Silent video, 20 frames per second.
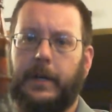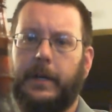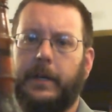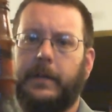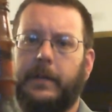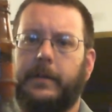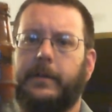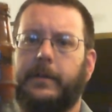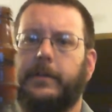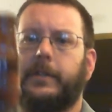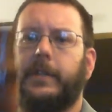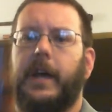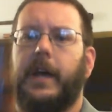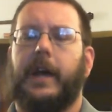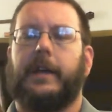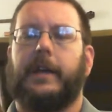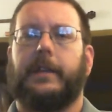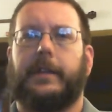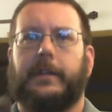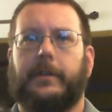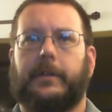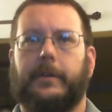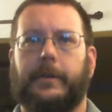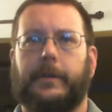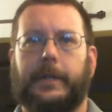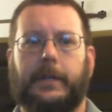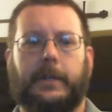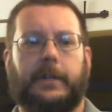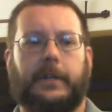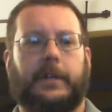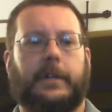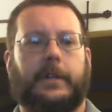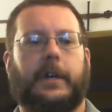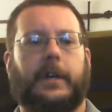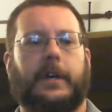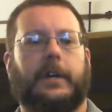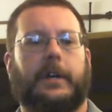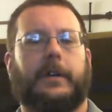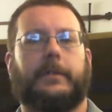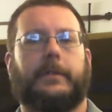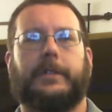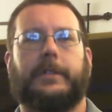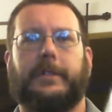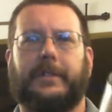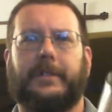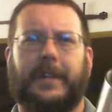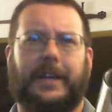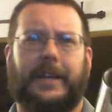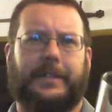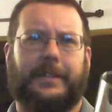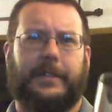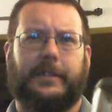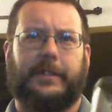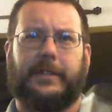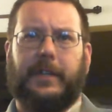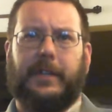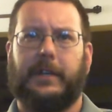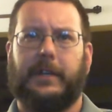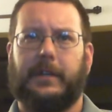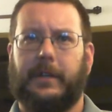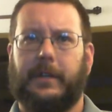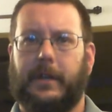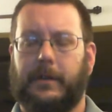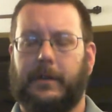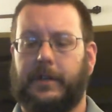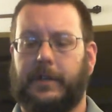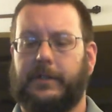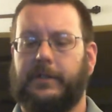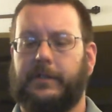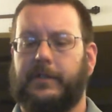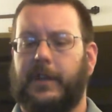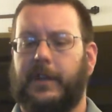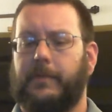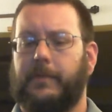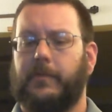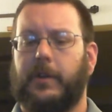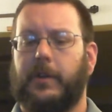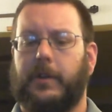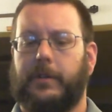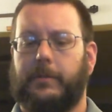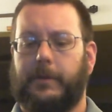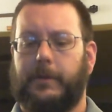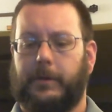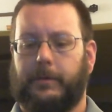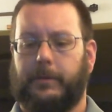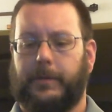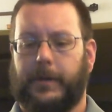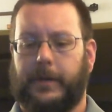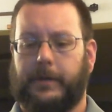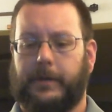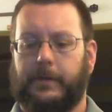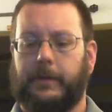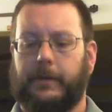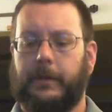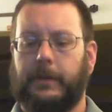little styling to it, which is nice to see. You know, not the same run-of-the-mill bottle.